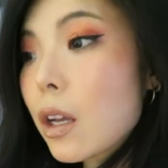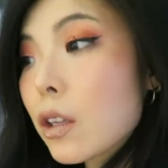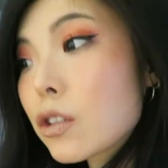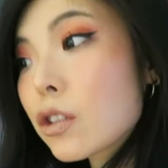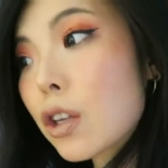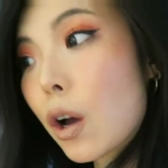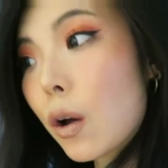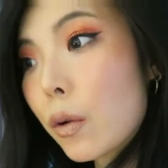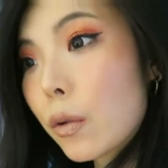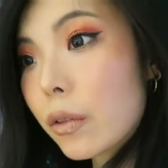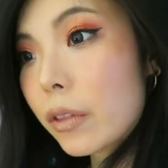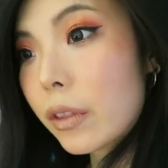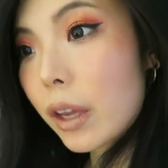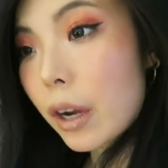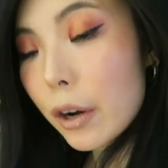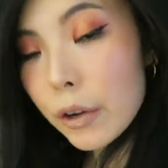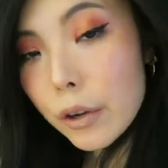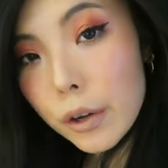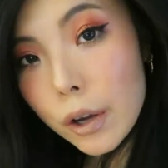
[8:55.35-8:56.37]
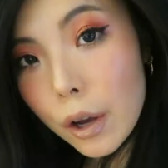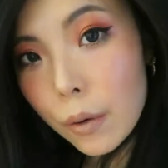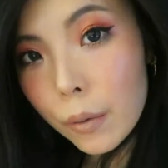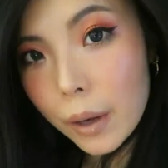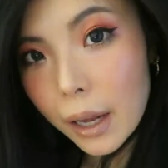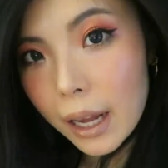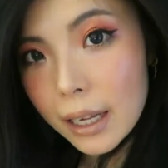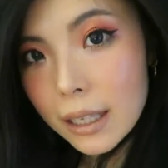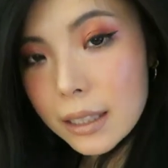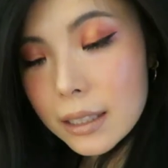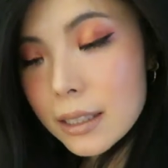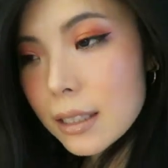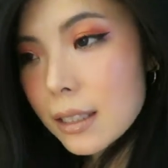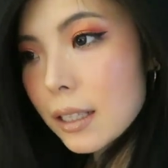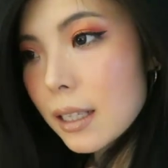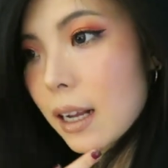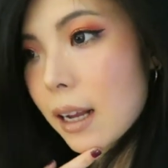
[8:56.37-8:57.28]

So there you go, guys.